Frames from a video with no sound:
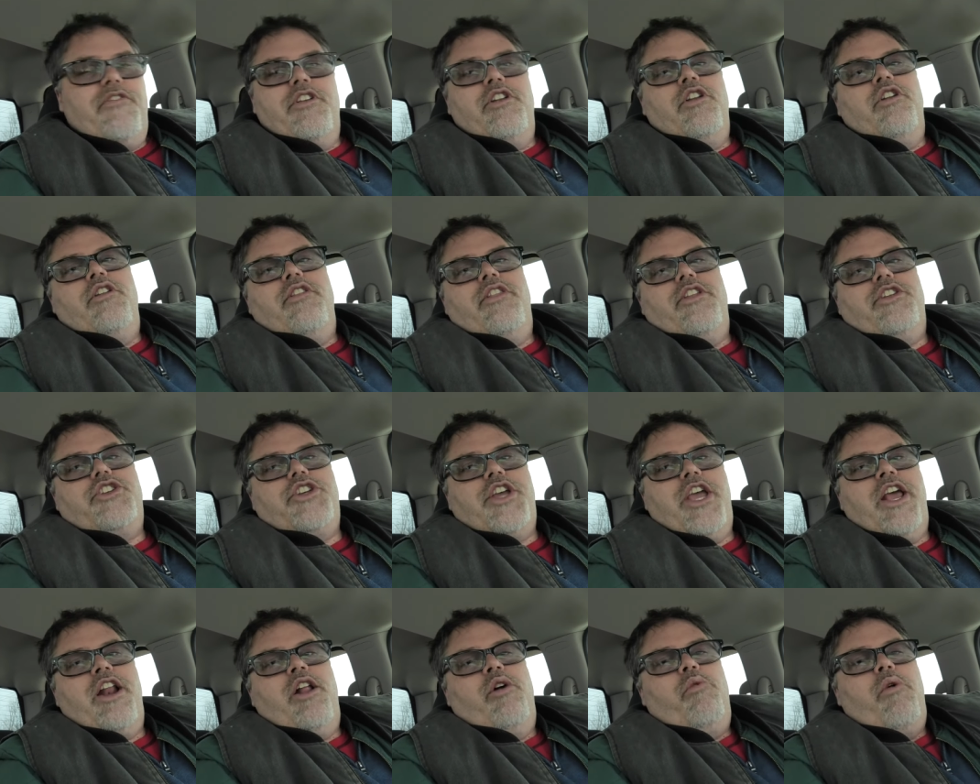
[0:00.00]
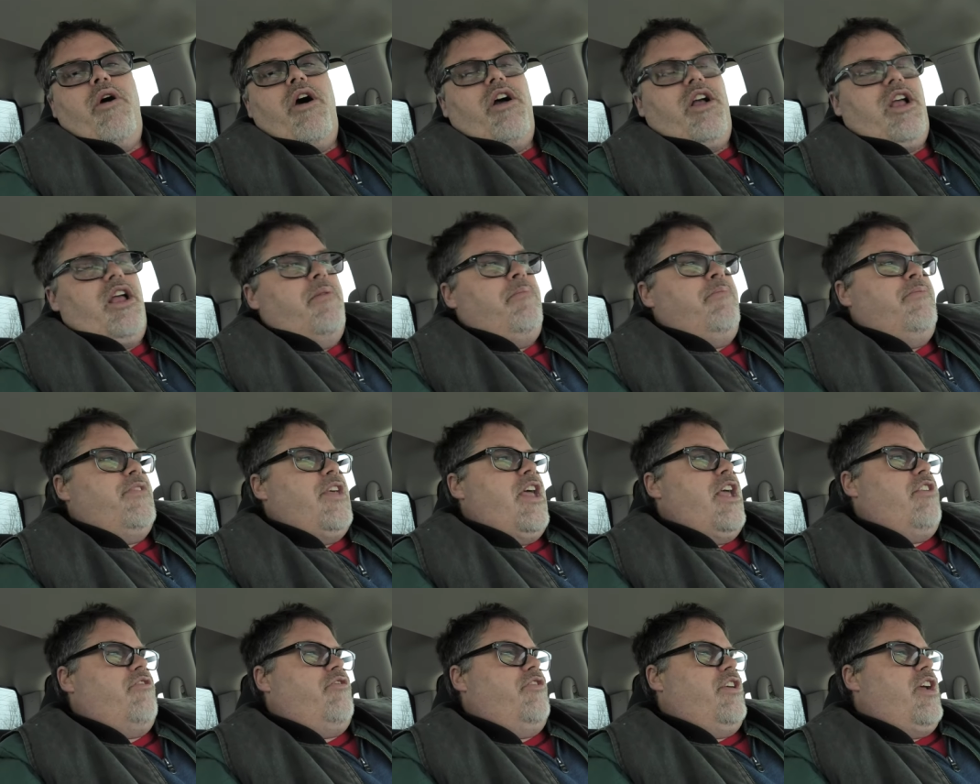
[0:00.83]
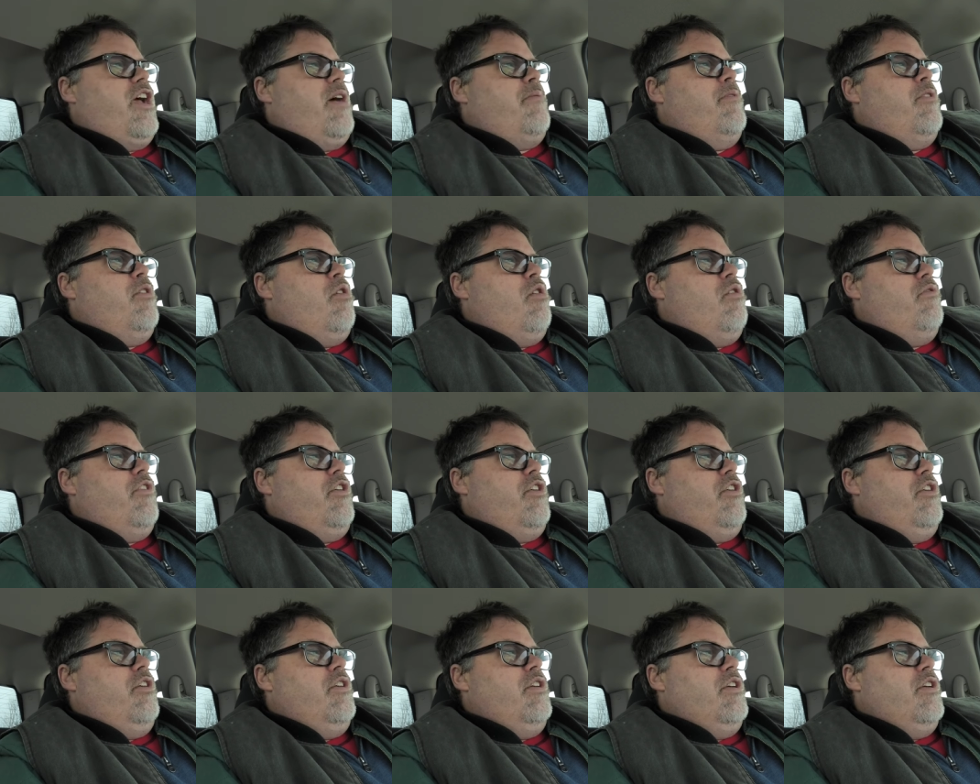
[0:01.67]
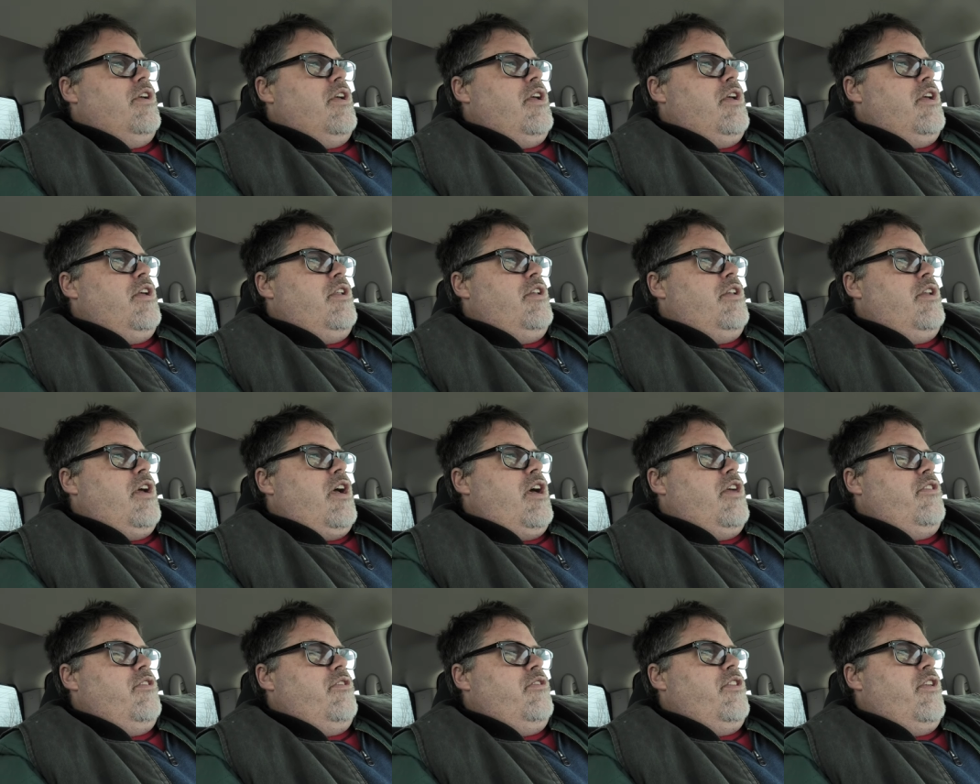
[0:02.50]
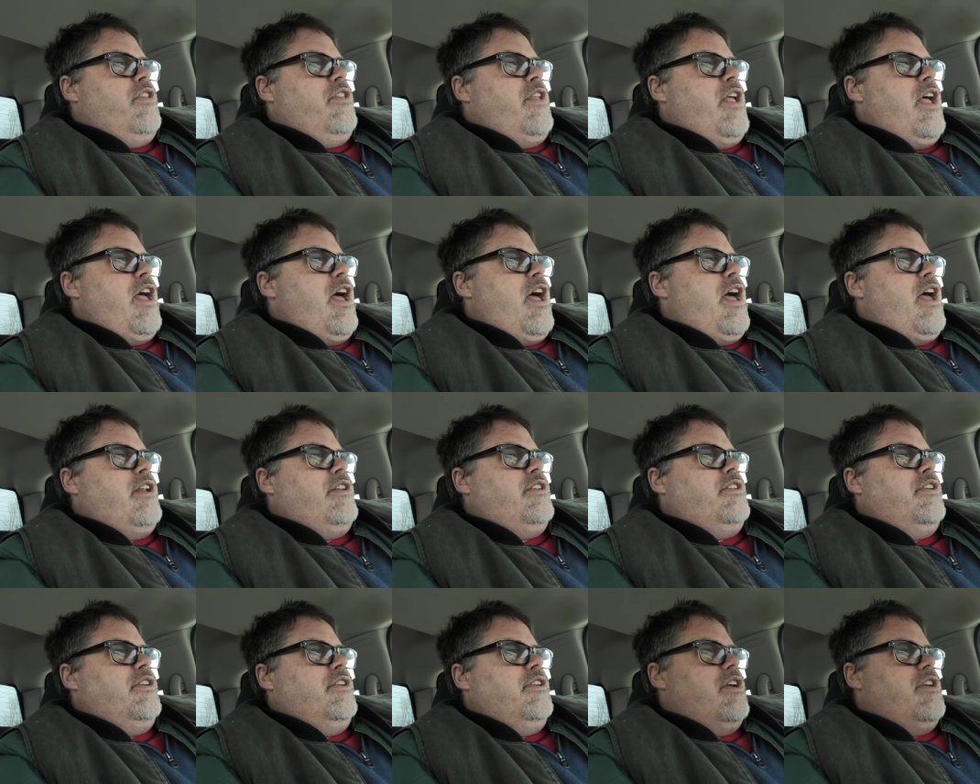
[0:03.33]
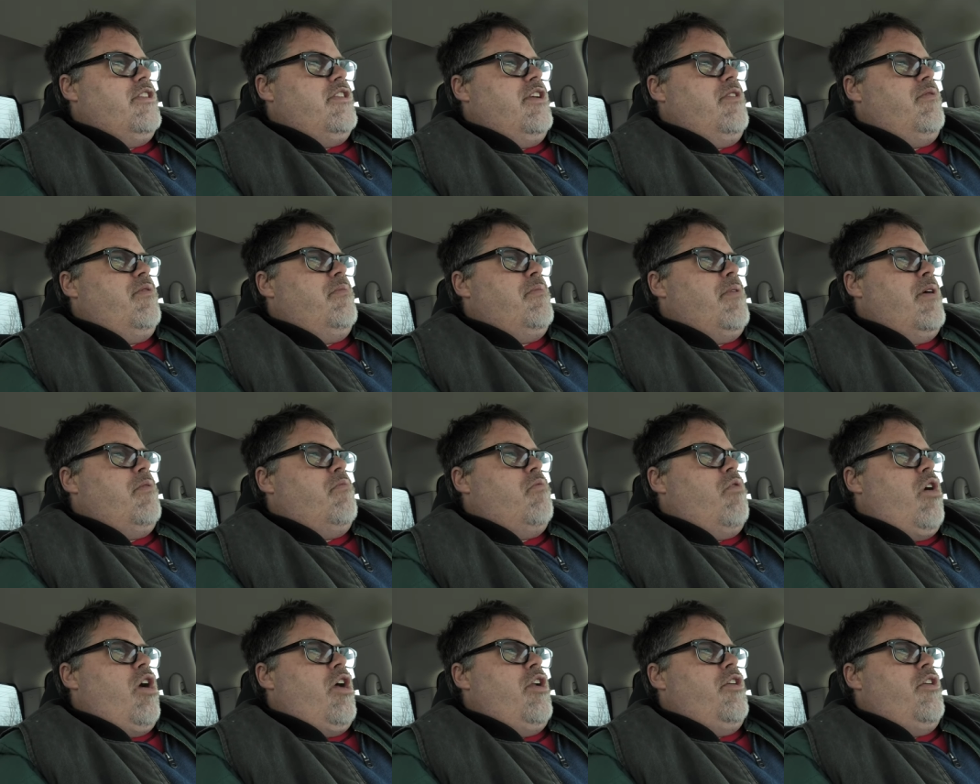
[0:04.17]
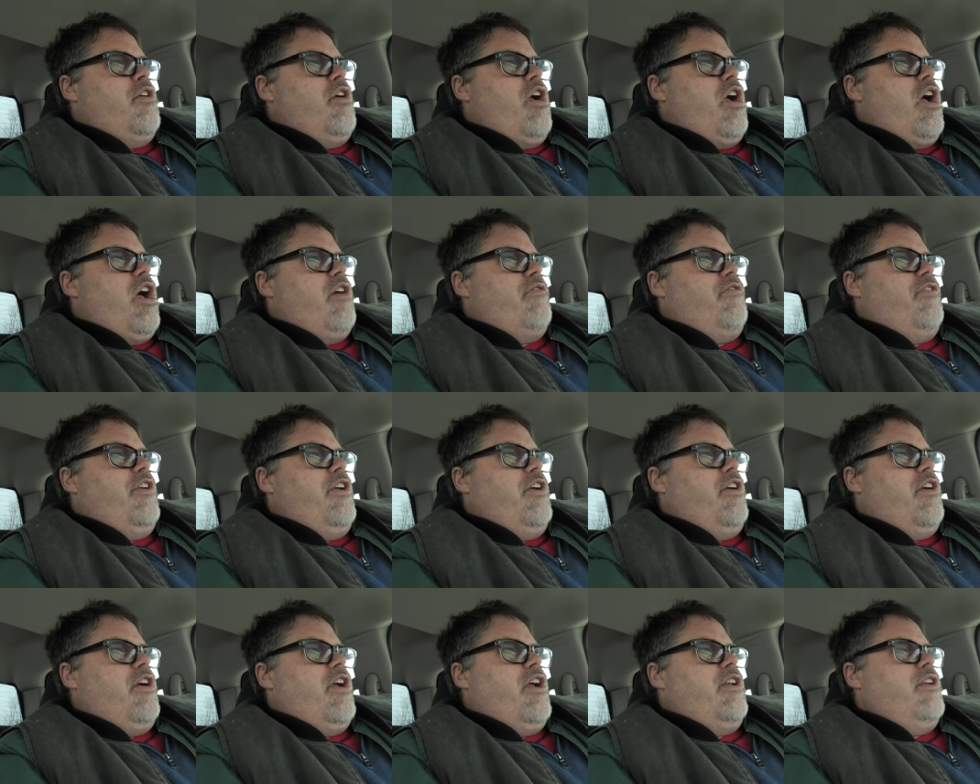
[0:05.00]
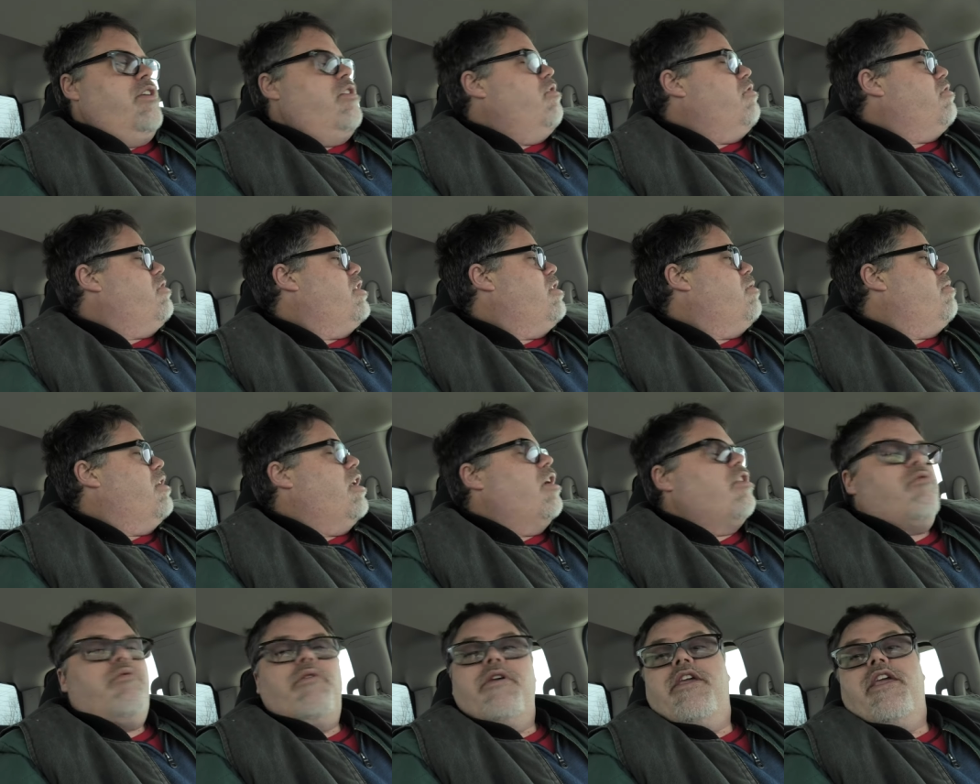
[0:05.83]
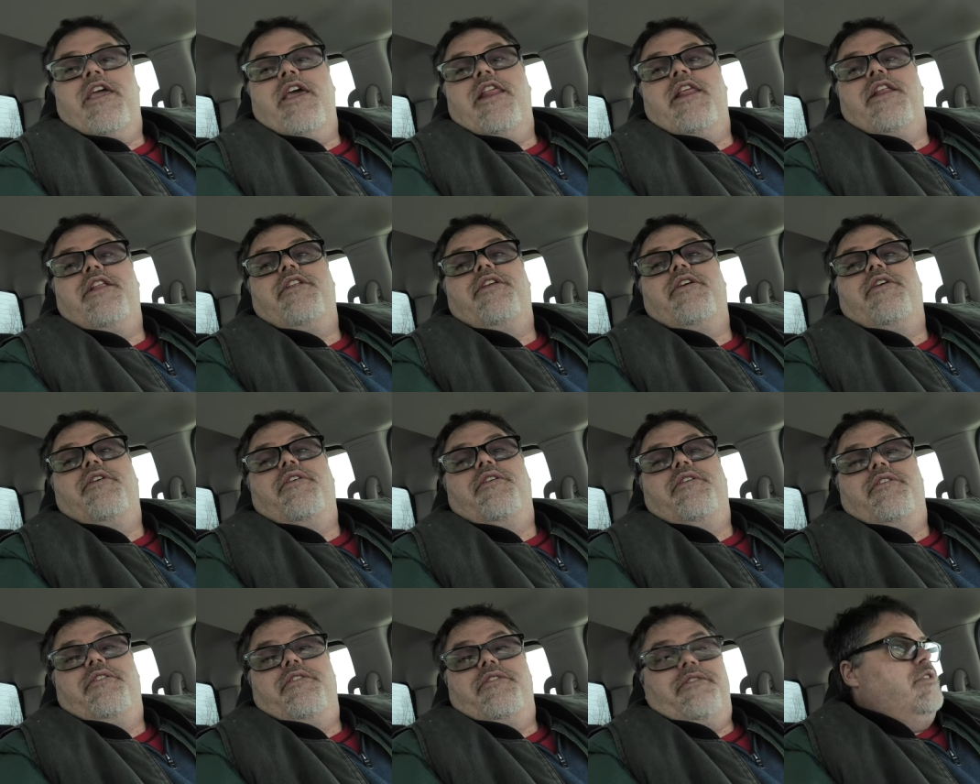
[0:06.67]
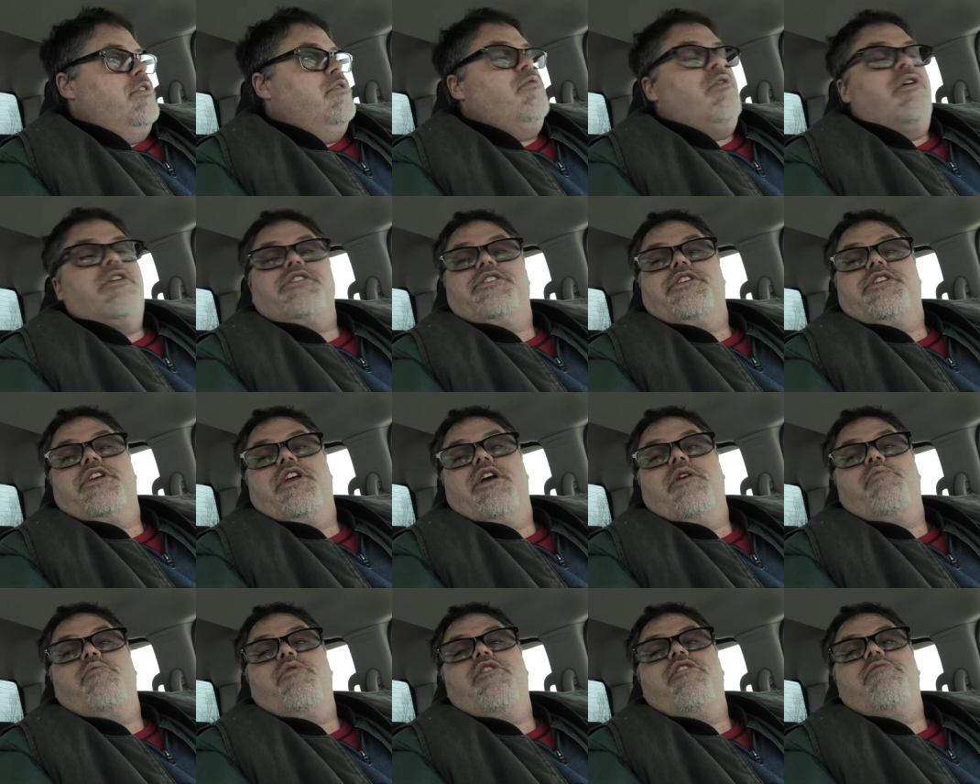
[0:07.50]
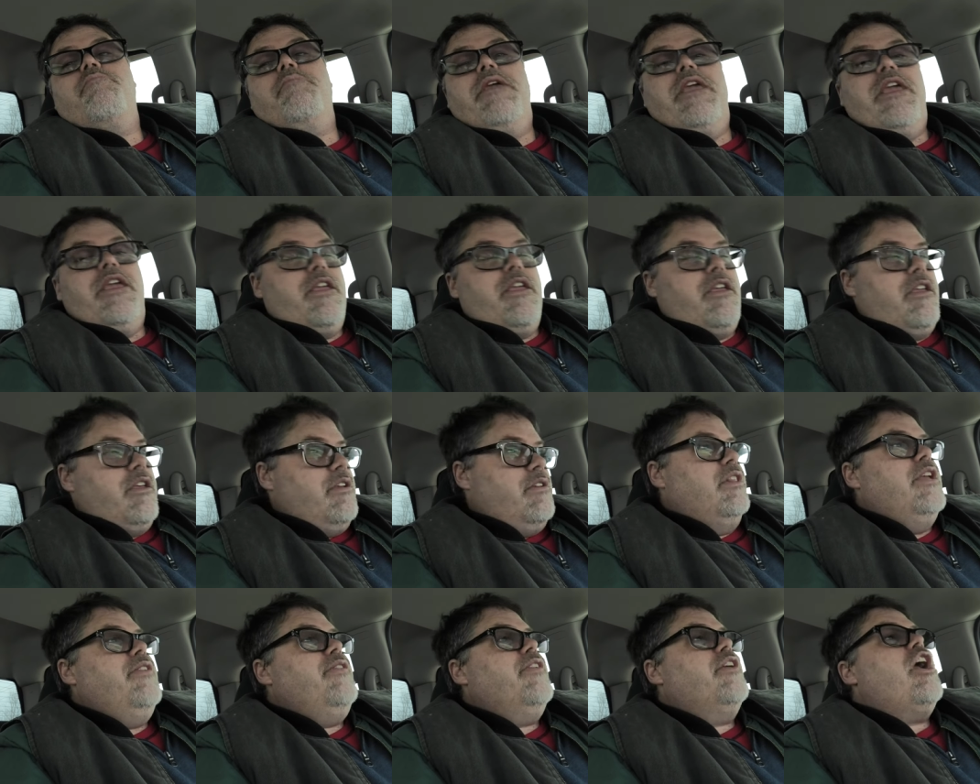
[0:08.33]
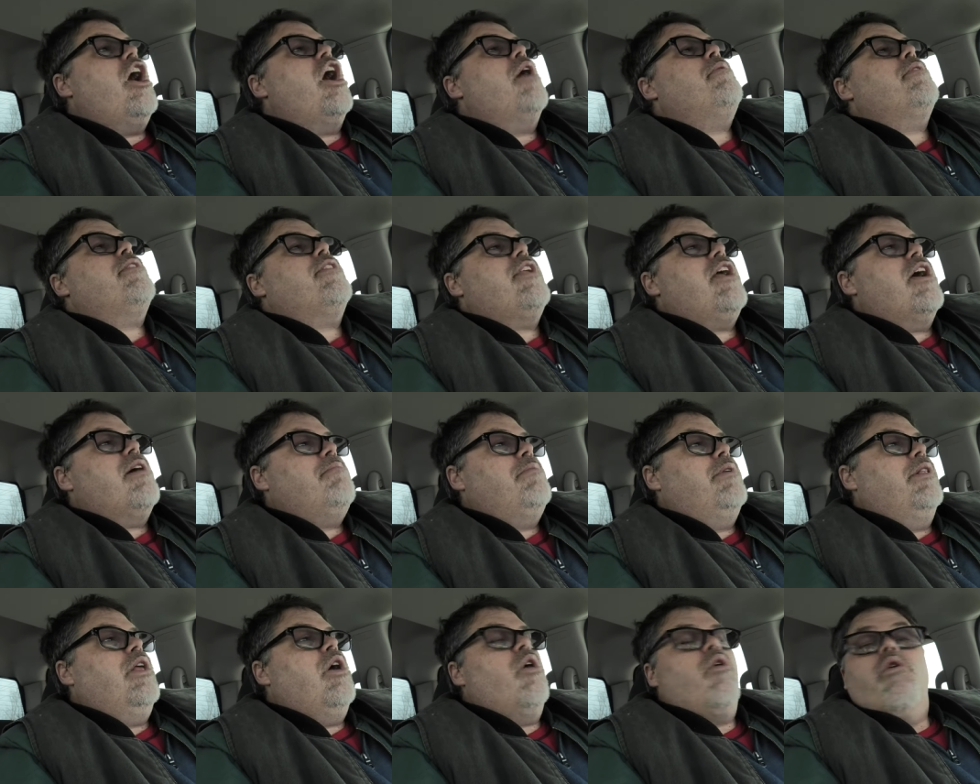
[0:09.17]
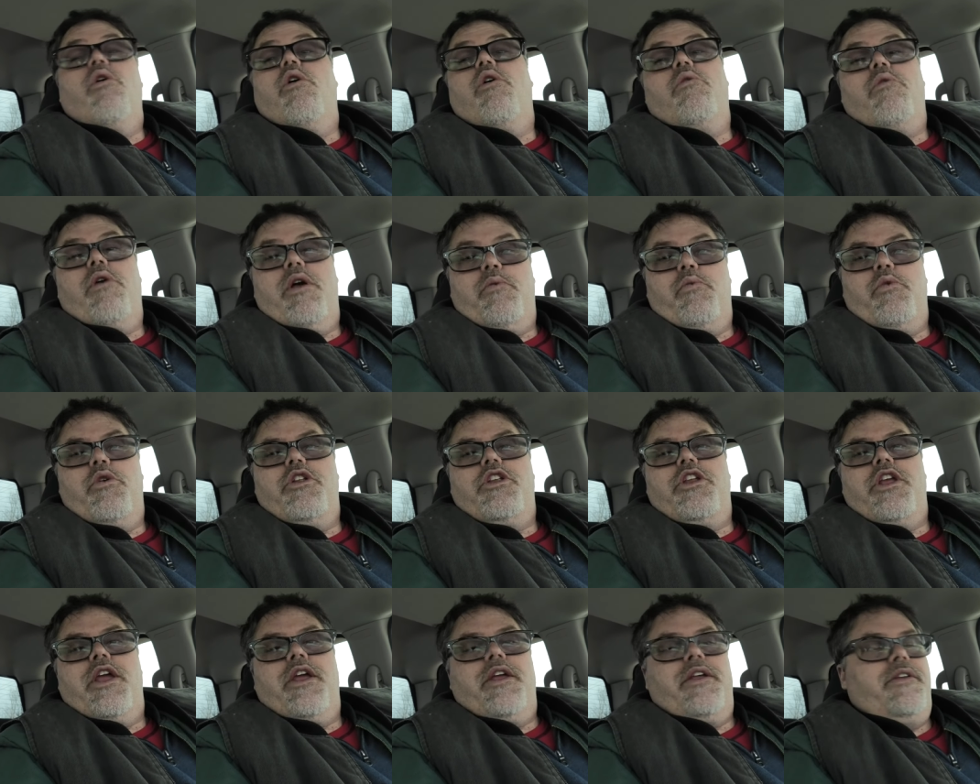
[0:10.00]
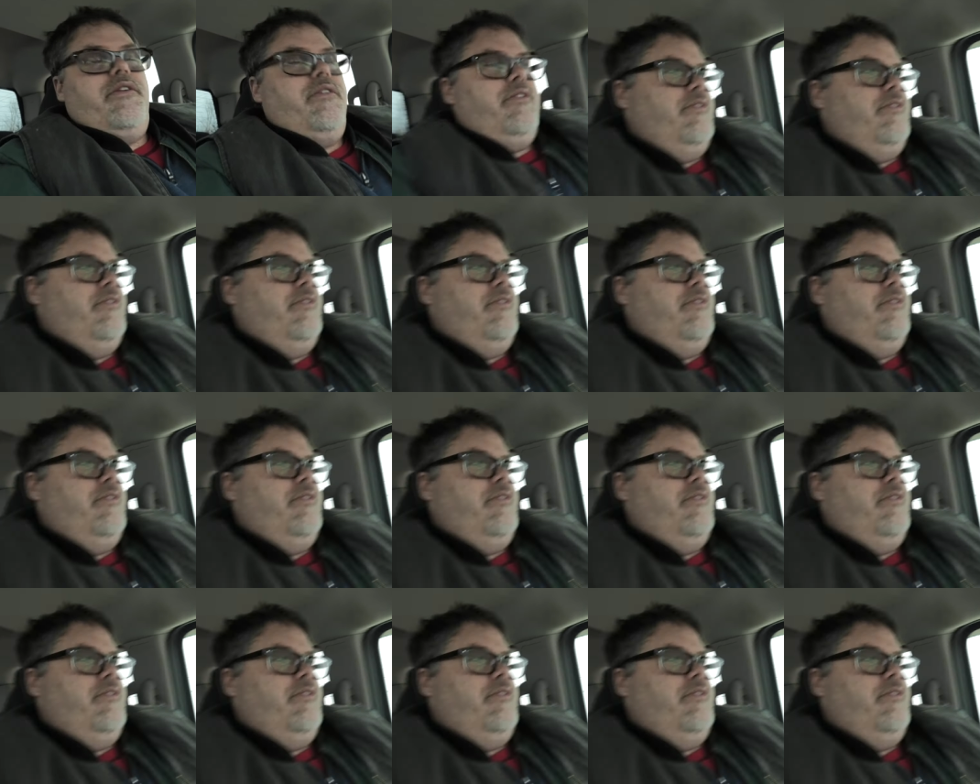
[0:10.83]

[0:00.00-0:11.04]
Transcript: If you're new to the channel, welcome. Thanks for coming over. And other than that, I think we might wander off here and go see what else we can get into. Who wants to come with me? Leave your comments down below. Why wouldn't you?